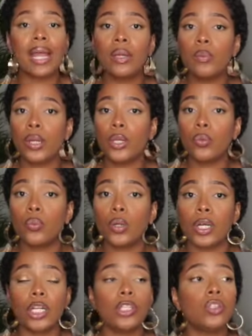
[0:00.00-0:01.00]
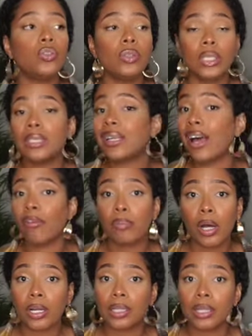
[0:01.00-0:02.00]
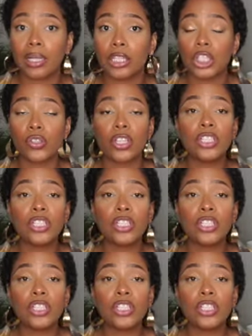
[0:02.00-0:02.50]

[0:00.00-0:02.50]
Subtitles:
Anywhere you work, you need to have product knowledge.